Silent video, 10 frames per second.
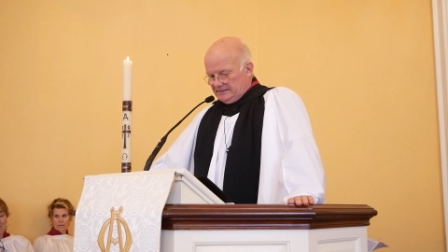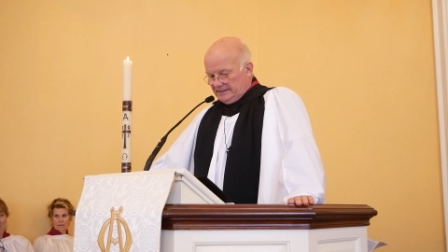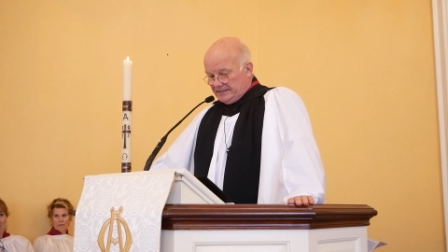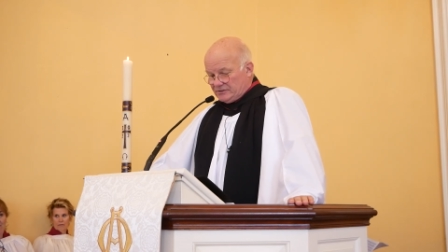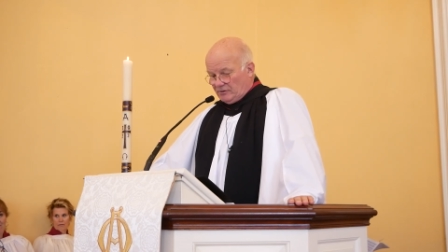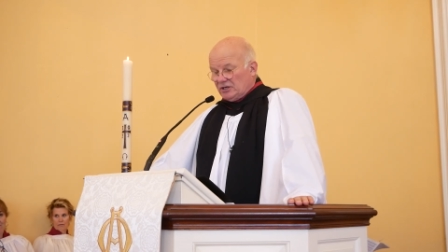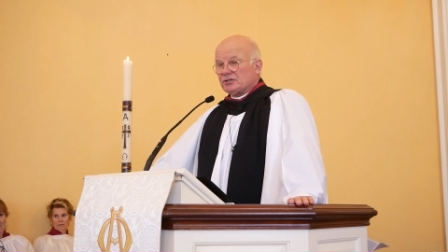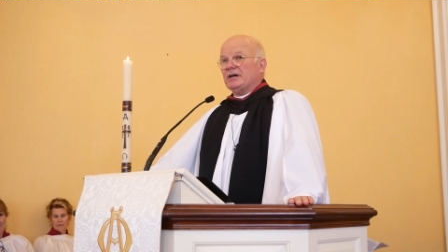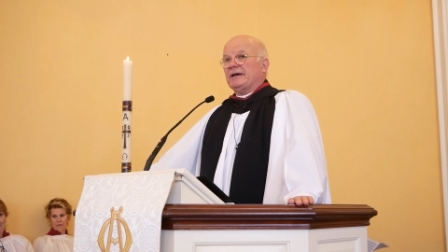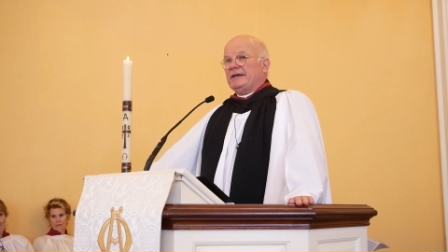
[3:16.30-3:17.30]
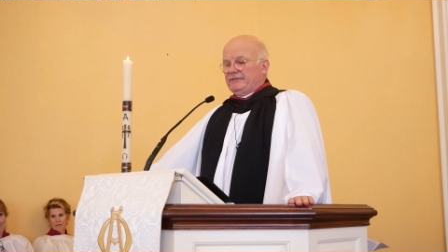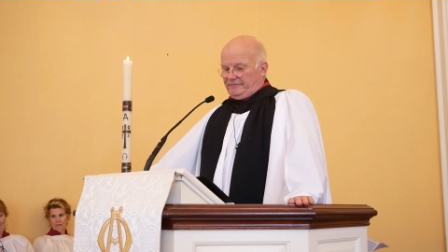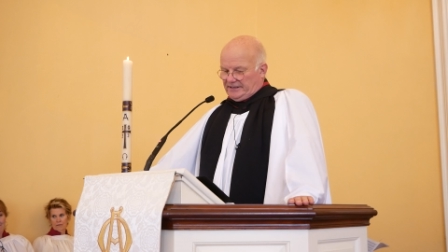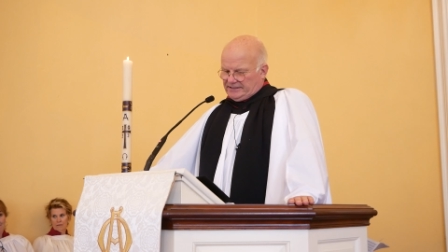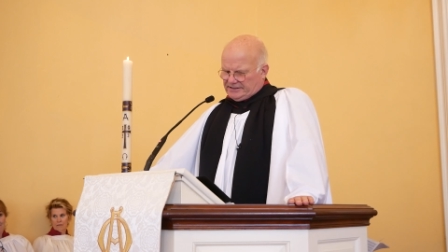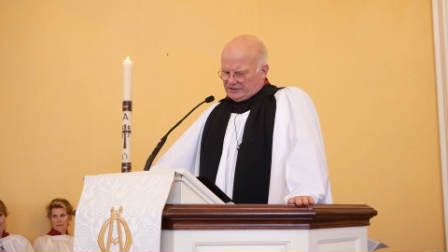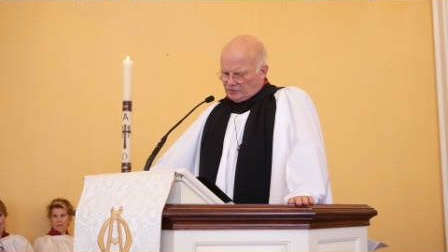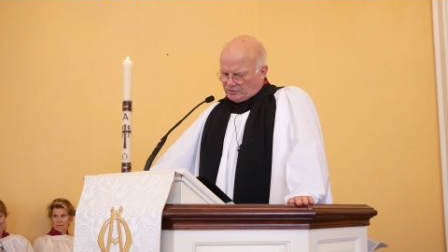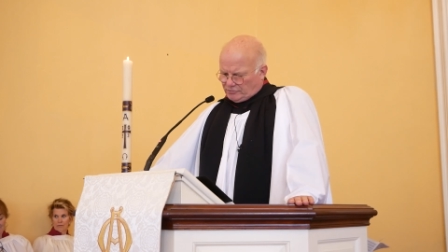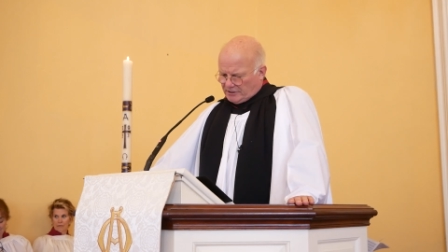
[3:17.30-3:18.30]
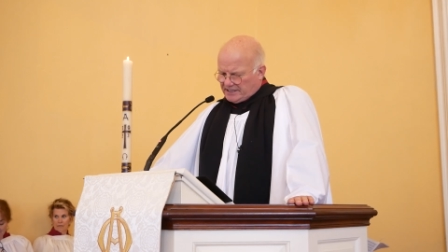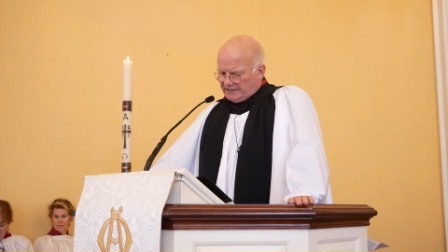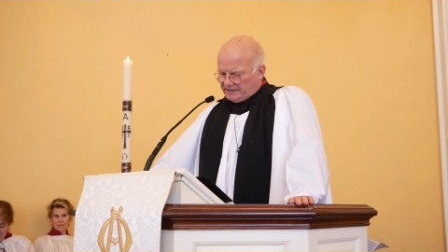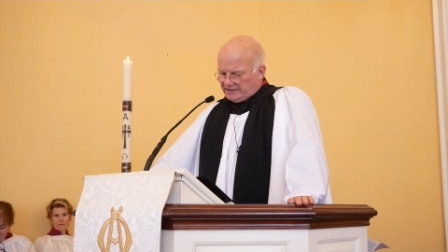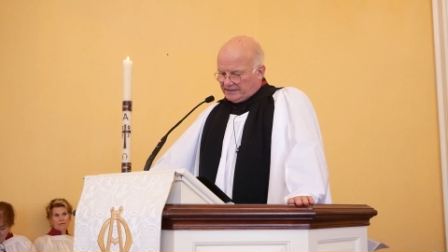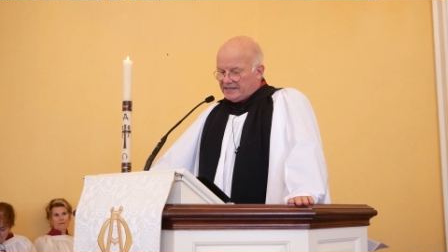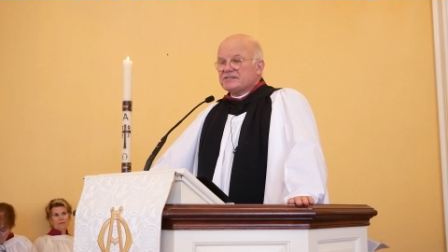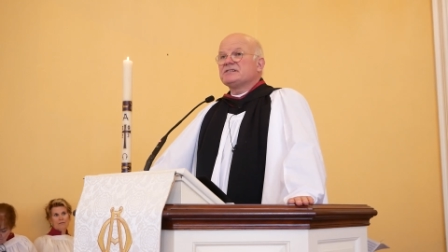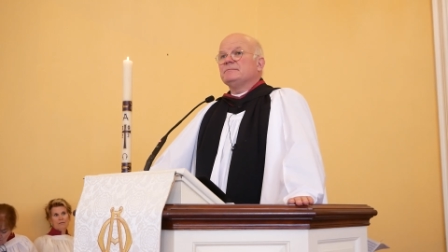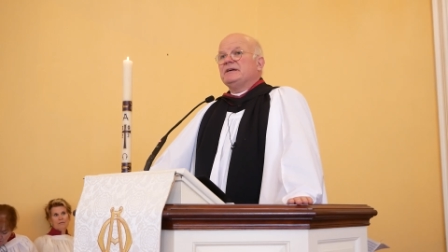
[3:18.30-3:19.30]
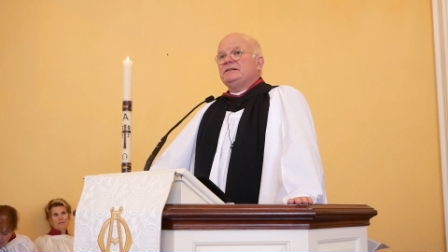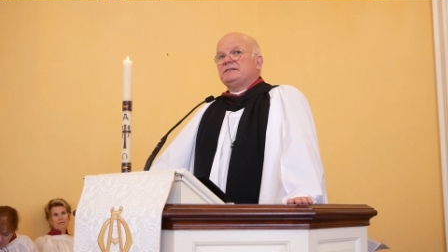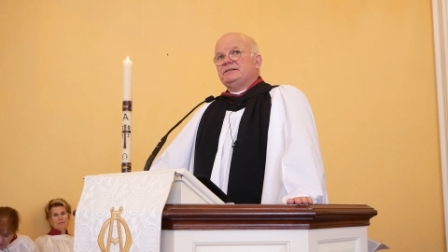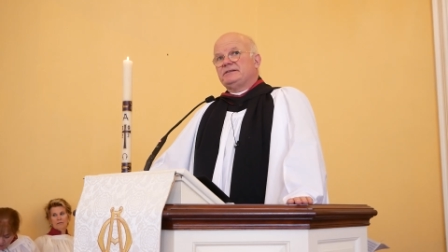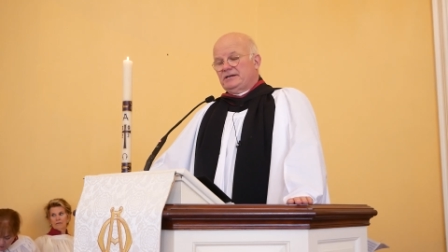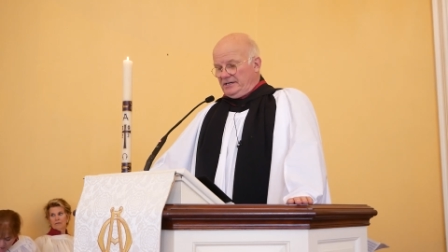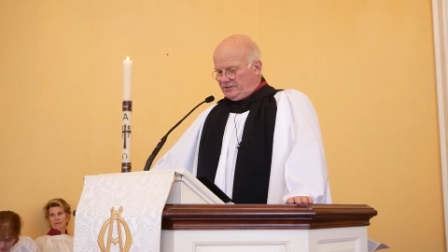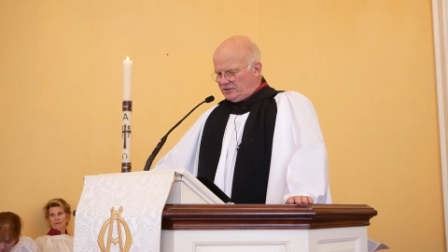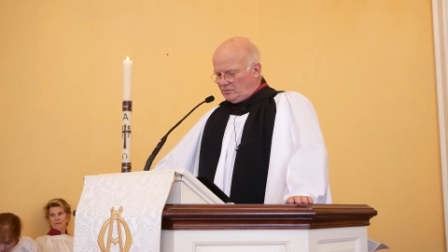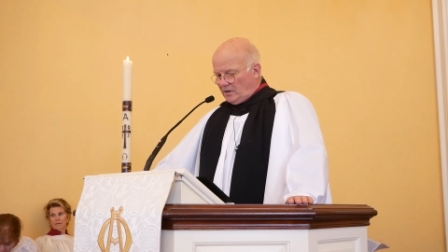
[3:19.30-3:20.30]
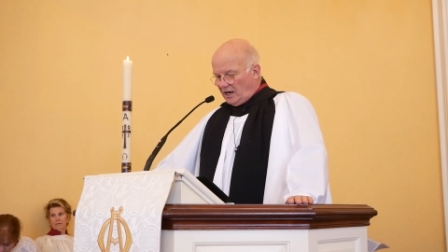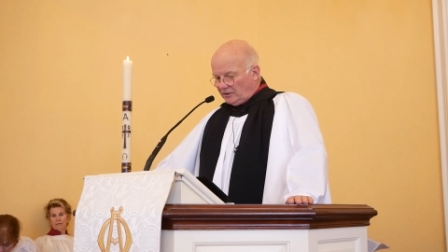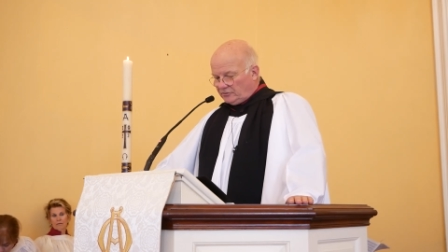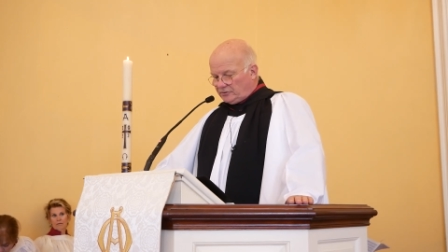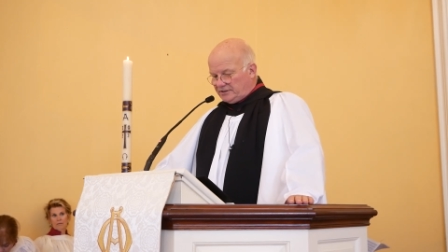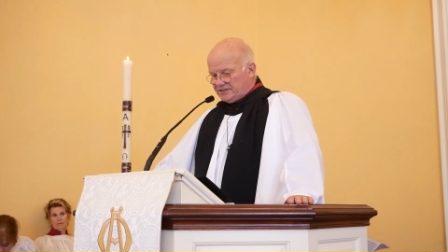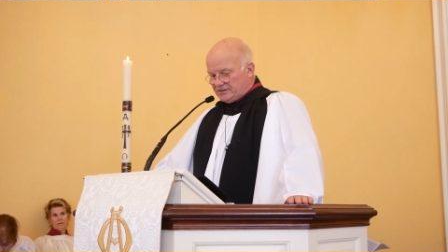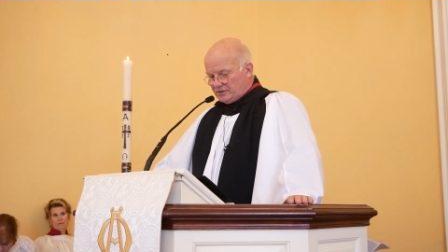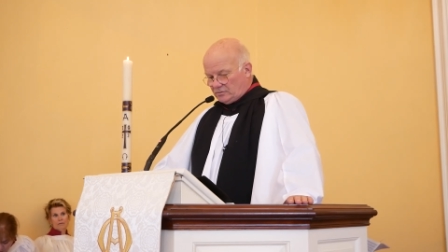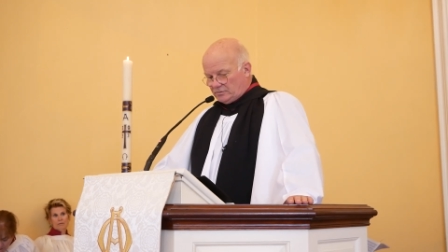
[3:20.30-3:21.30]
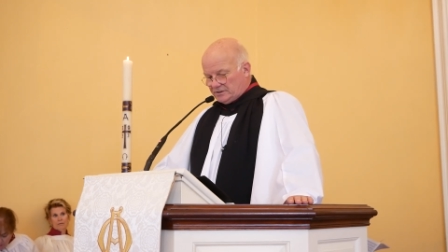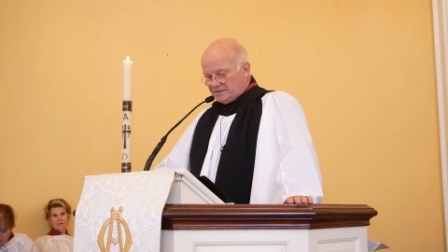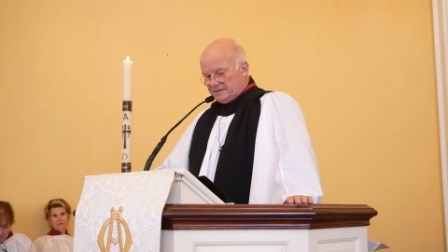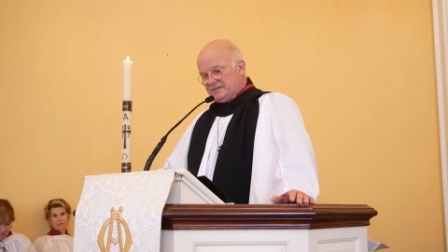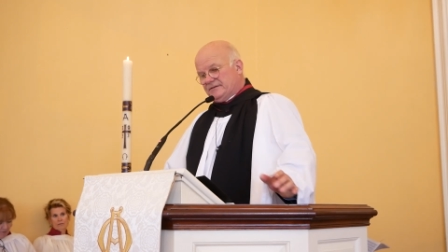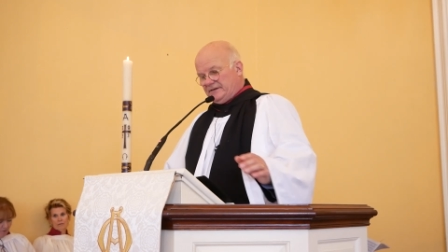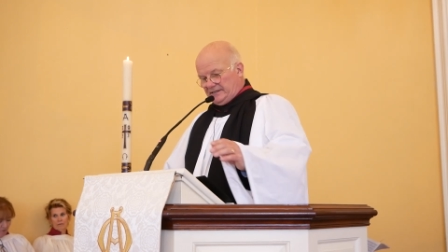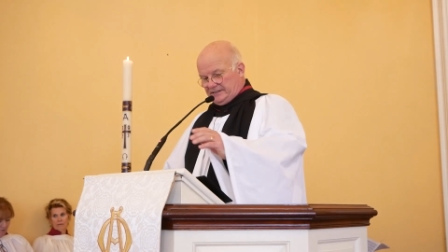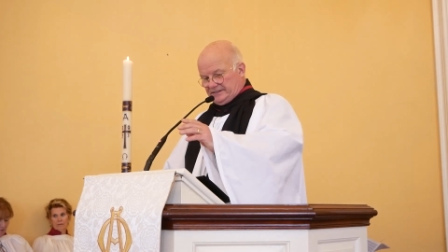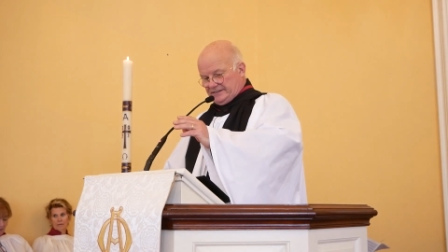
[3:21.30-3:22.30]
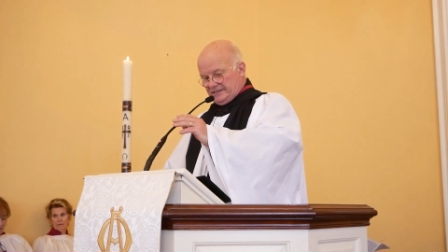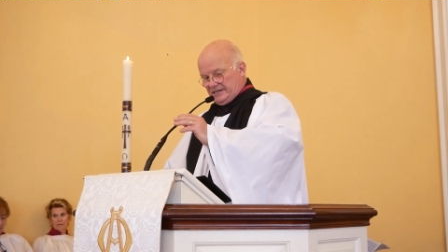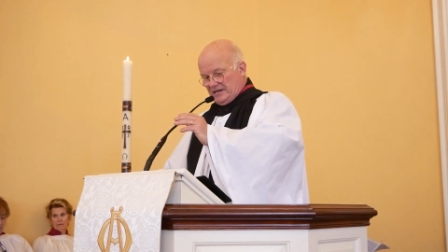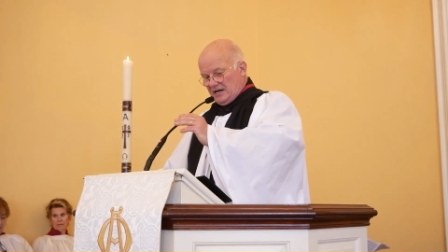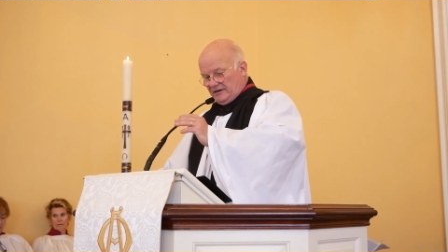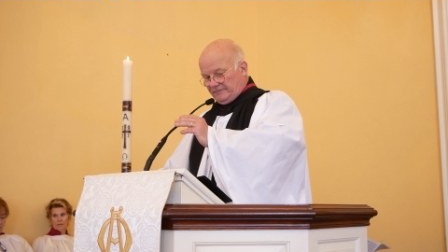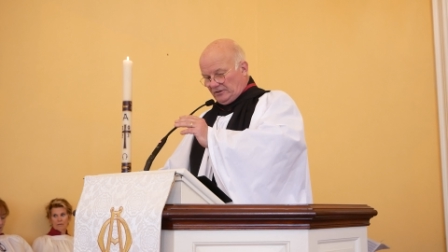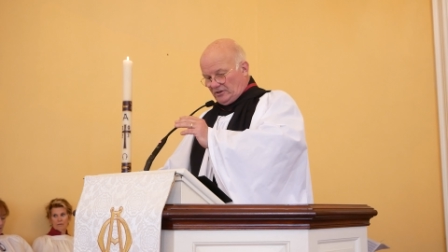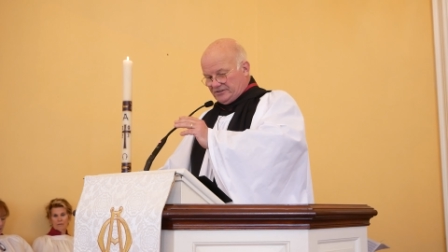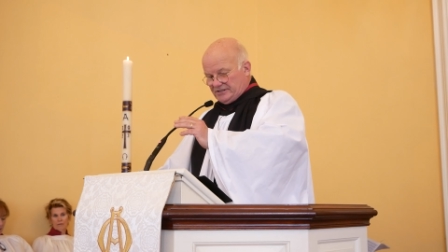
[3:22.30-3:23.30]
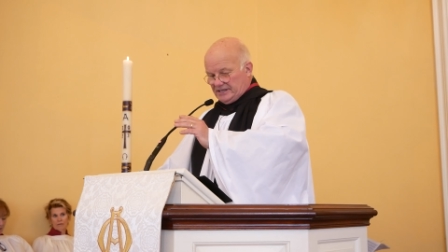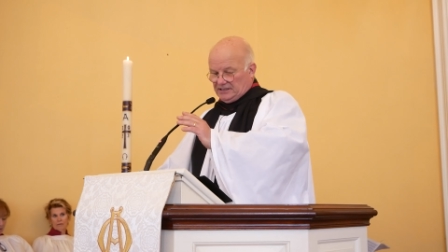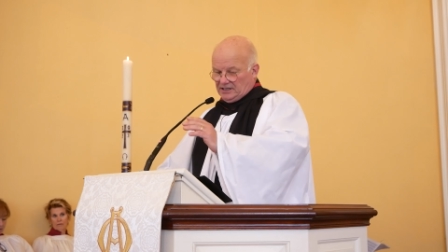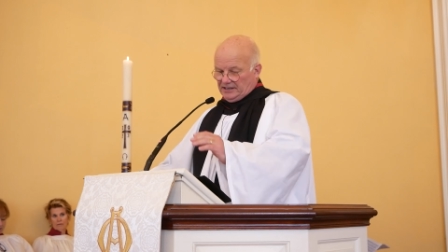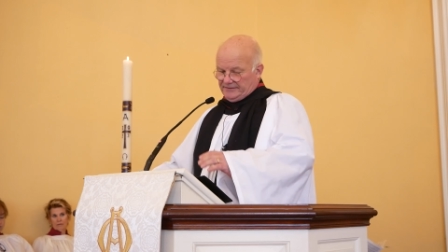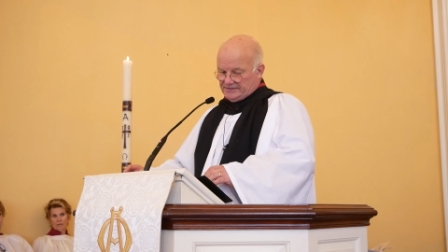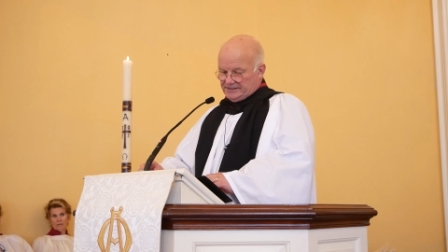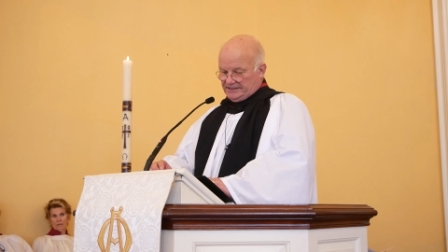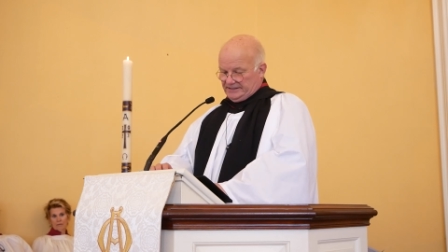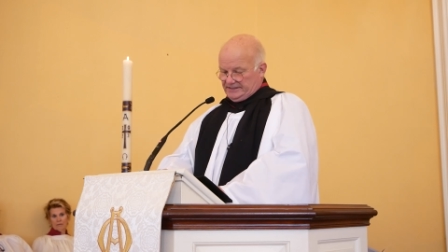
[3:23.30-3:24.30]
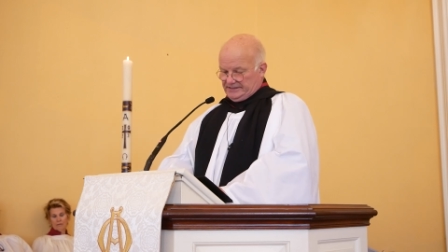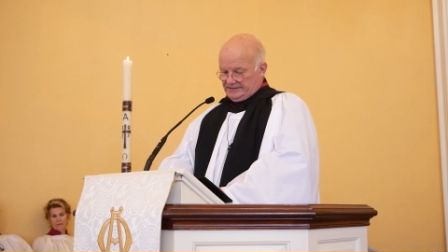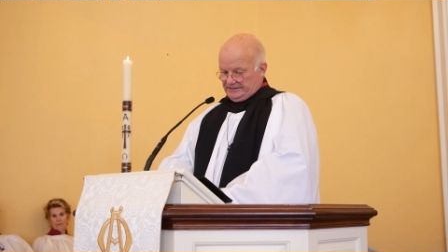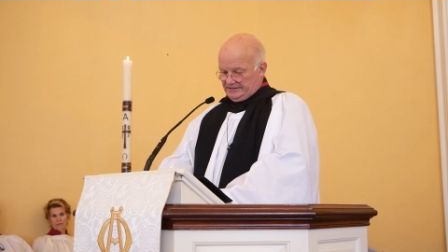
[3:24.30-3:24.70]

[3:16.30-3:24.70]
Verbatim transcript: Yes, Russia invaded Ukraine, and an estimated 200 soldiers and civilians have lost their lives since